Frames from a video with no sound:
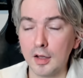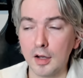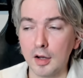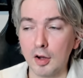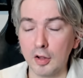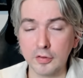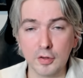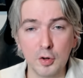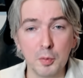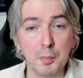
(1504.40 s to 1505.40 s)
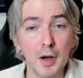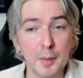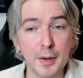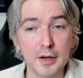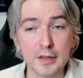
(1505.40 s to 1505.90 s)
Uh, also,
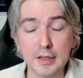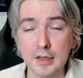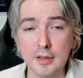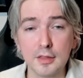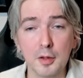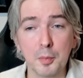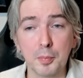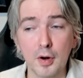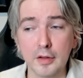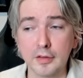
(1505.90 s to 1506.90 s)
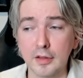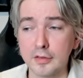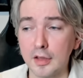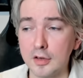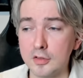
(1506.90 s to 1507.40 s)
My Buddy Keith,
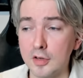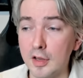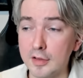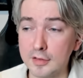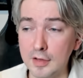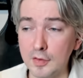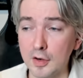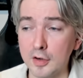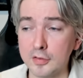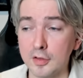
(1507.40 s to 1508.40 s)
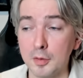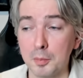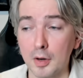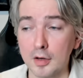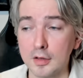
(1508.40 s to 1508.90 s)
Process Eng, Stephen Larson,
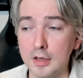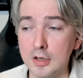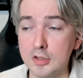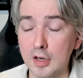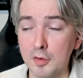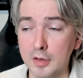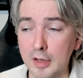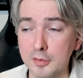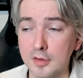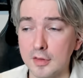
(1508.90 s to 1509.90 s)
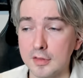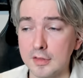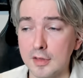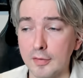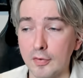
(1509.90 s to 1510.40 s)
Mark D., General Counsel of the
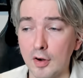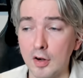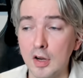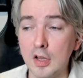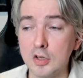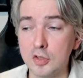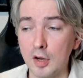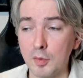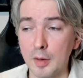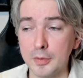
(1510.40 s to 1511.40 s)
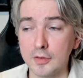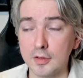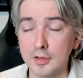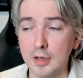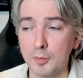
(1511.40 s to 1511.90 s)
CCFR, John
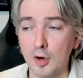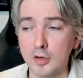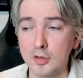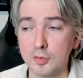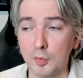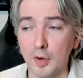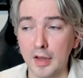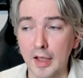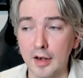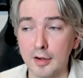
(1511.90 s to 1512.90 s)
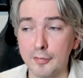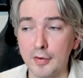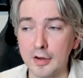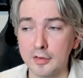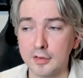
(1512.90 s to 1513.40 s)
Robinson, Tim Rogers, Roy Haddock,
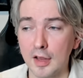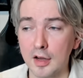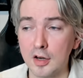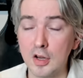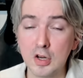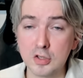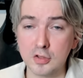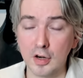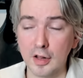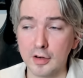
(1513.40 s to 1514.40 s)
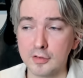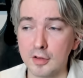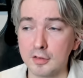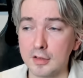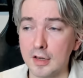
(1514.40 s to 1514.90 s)
Freckles Dack,
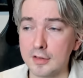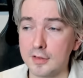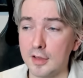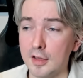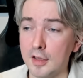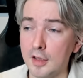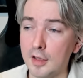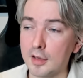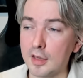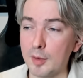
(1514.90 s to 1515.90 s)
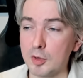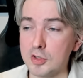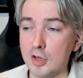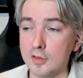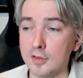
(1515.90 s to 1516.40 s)
Jean-Alexandre Tassier, Cameron
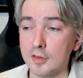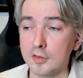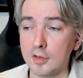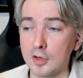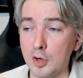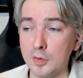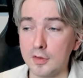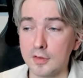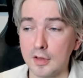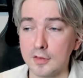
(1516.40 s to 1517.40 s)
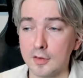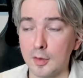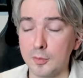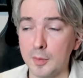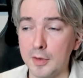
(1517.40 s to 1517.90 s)
Johnson, Sir Goat, Sights and
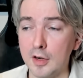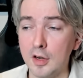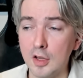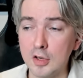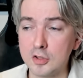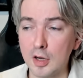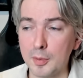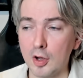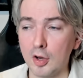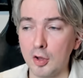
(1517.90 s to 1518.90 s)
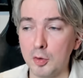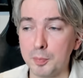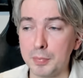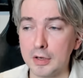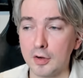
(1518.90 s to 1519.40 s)
Arms Limited, Chaba Hollow,
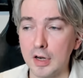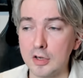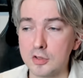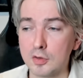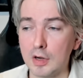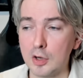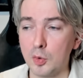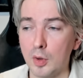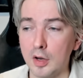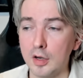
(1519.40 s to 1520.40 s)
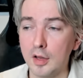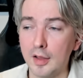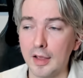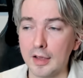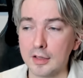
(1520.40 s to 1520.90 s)
Peter H., Craig Kwan,
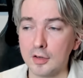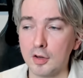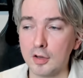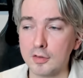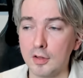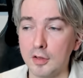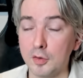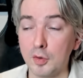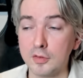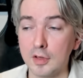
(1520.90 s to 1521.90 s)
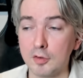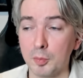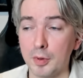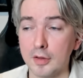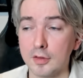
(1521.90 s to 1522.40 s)
Akin Coxall, North
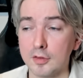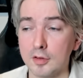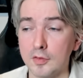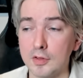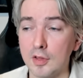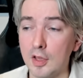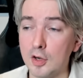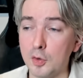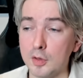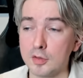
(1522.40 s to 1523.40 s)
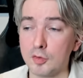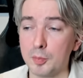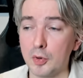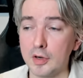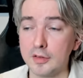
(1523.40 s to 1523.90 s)
Central Process Service, Toys Are for
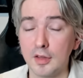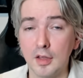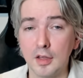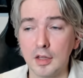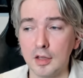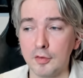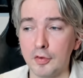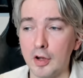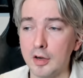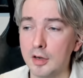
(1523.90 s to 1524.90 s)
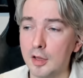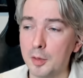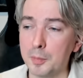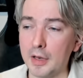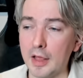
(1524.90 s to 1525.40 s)
Boys, Ian Vaughn,
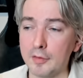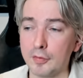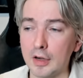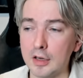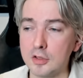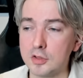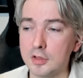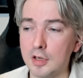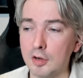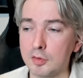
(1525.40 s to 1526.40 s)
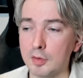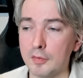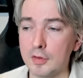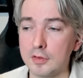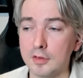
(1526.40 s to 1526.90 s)
Milan Vrekic, Terence
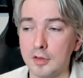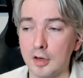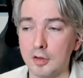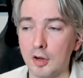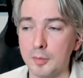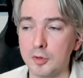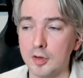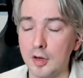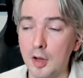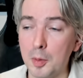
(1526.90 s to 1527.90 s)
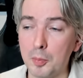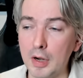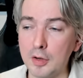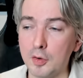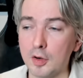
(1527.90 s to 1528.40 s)
Griffiths, Doug Thompson,
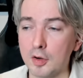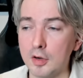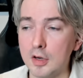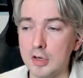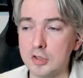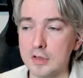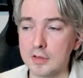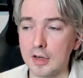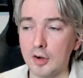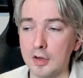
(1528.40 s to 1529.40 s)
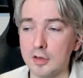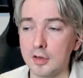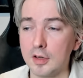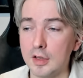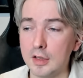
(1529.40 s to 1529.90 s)
Brad Crooker, Jason
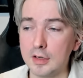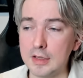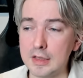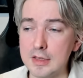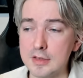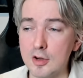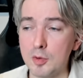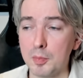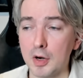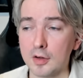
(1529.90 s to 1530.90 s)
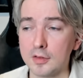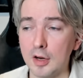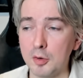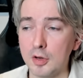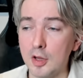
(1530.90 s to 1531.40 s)
Harrington, Lee Kiso, Mark
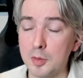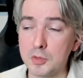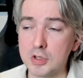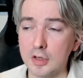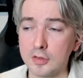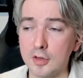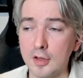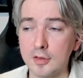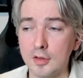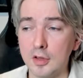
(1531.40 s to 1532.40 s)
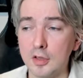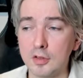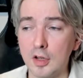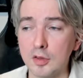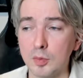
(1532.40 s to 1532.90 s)
Stout, Michelle Stotzel,
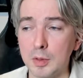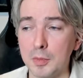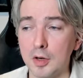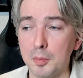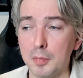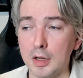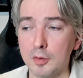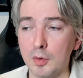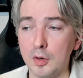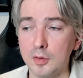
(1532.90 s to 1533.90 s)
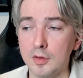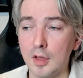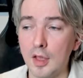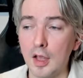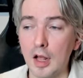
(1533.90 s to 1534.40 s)
Scott Sweetman, Mike Rhodes,
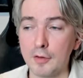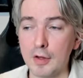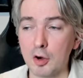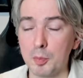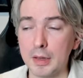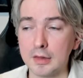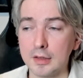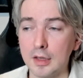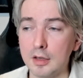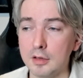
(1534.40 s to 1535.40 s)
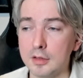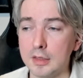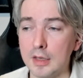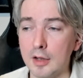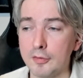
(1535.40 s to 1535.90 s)
Alvaro Bataille,
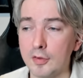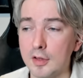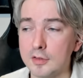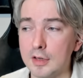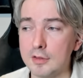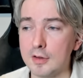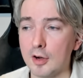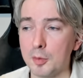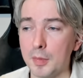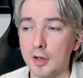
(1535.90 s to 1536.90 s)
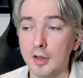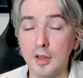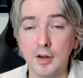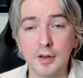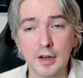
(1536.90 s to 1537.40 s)
DF, Stacy Cartmel,
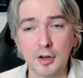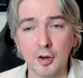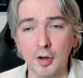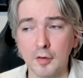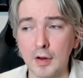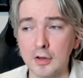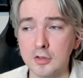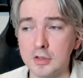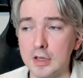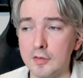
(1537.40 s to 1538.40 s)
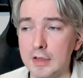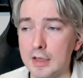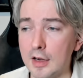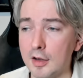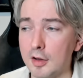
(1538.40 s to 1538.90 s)
Tactical Advantage TV
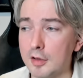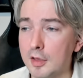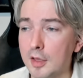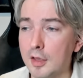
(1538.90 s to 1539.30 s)
Canada,